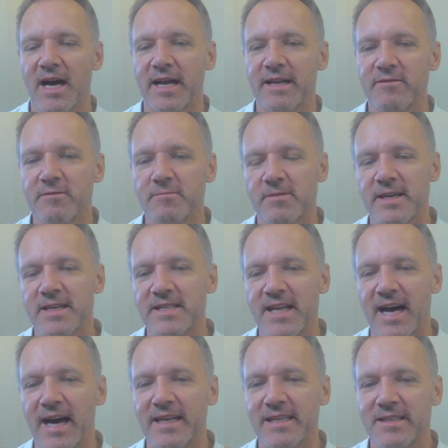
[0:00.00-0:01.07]
he will play
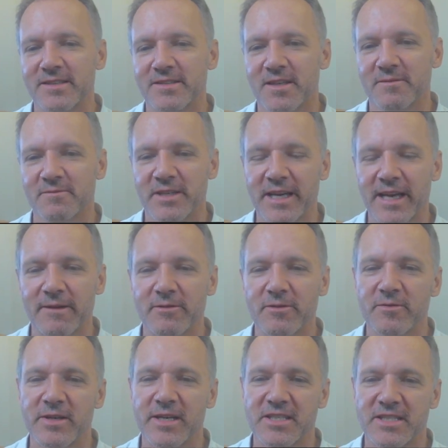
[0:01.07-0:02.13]
knight e something and
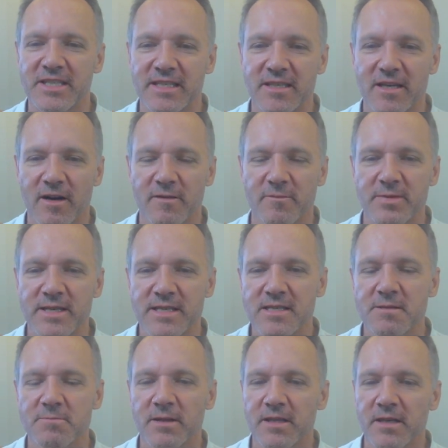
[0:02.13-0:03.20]
we will exchange a lot of
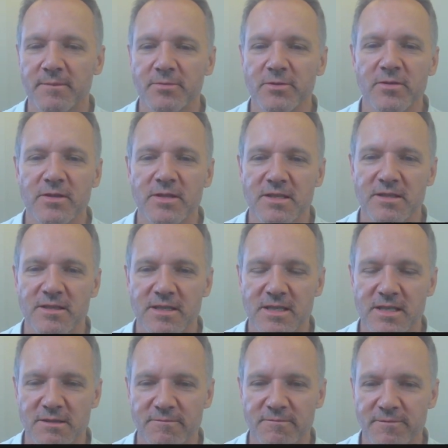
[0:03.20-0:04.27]
pieces. But the computer is
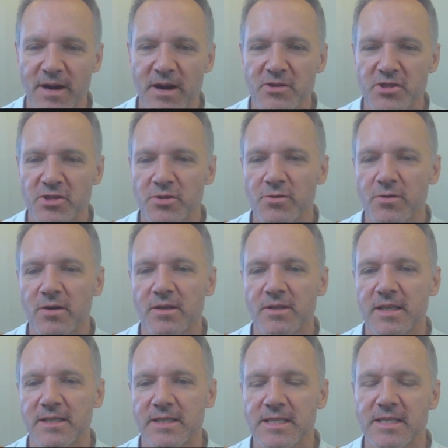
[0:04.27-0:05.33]
very sure
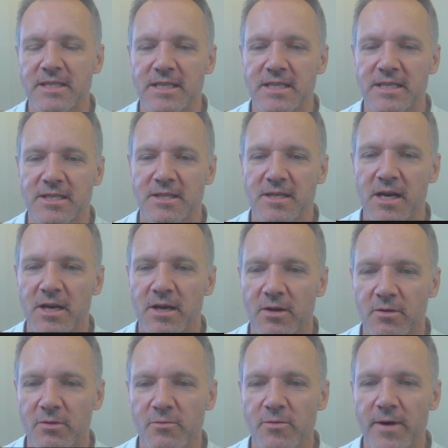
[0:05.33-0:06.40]
that this is
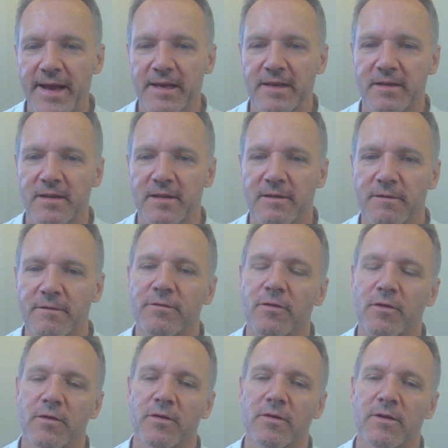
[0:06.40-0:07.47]
great
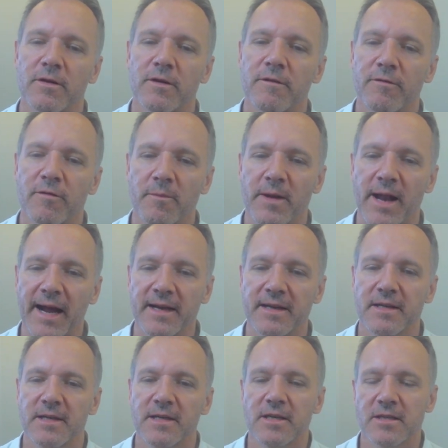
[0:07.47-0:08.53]
for black.
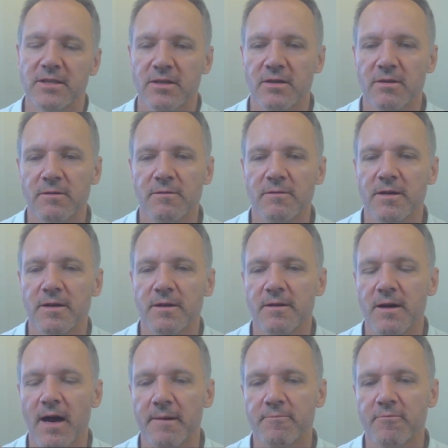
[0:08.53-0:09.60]
So
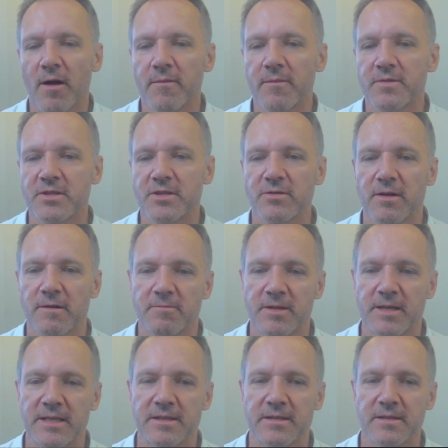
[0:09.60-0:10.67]
I probably should have
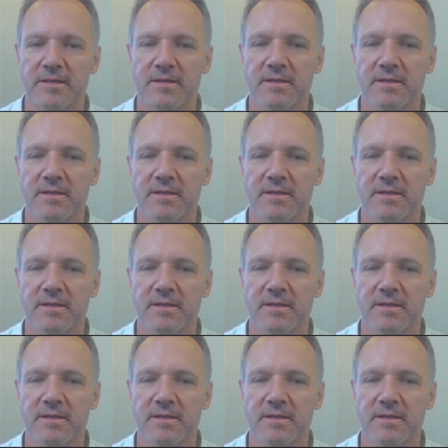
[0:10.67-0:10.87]
played